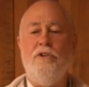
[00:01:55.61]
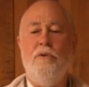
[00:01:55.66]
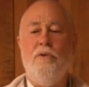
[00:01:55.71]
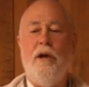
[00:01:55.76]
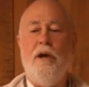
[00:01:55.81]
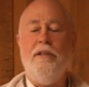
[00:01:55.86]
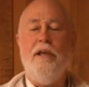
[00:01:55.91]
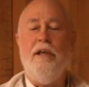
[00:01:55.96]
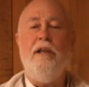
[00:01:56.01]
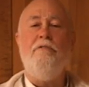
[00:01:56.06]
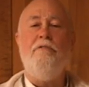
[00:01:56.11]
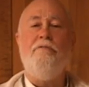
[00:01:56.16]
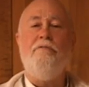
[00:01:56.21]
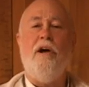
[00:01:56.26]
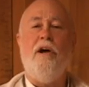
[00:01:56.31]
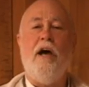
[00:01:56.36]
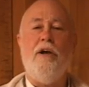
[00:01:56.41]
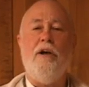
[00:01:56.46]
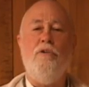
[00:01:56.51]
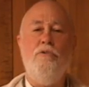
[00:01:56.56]
you
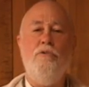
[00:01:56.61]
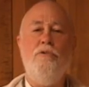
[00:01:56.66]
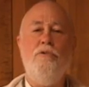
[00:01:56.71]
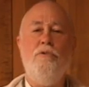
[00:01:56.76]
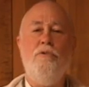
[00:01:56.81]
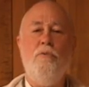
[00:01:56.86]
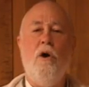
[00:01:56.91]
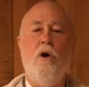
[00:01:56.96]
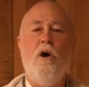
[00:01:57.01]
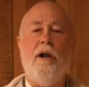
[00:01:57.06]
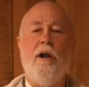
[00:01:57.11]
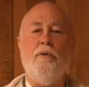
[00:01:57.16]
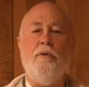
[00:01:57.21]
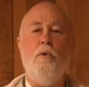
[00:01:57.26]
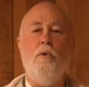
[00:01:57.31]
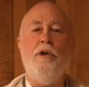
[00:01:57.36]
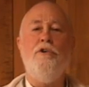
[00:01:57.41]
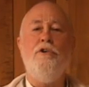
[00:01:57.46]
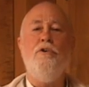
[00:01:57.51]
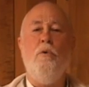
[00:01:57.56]
identify who you are
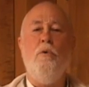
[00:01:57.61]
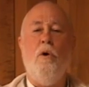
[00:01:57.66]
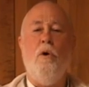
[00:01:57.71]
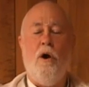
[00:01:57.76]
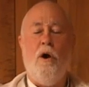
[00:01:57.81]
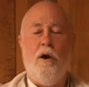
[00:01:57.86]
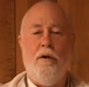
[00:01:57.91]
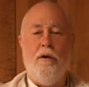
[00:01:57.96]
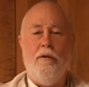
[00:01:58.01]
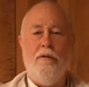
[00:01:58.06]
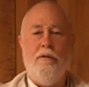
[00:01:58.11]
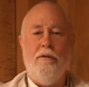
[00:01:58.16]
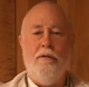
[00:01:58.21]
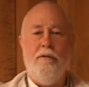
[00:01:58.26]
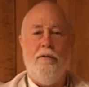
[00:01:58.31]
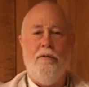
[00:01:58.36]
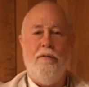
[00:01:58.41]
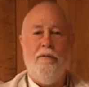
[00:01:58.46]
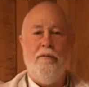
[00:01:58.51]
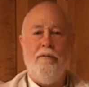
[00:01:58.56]
and what you are.
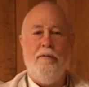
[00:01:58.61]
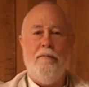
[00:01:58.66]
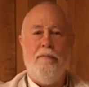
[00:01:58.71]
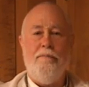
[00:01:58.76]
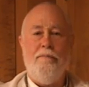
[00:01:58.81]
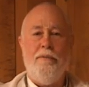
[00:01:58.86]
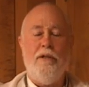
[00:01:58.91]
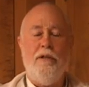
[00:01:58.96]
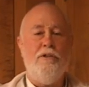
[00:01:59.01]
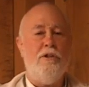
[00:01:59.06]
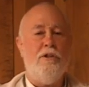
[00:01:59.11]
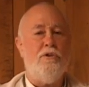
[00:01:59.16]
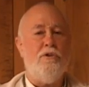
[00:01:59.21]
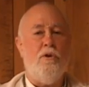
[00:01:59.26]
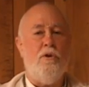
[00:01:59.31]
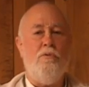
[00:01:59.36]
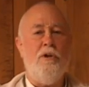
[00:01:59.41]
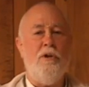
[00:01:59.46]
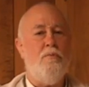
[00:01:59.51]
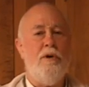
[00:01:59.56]
Because
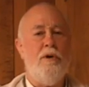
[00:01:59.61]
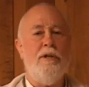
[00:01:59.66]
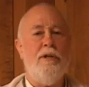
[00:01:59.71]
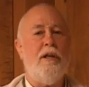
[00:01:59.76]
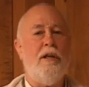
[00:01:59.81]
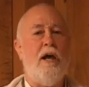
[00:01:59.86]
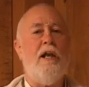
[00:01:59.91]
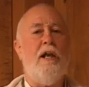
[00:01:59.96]
there's only one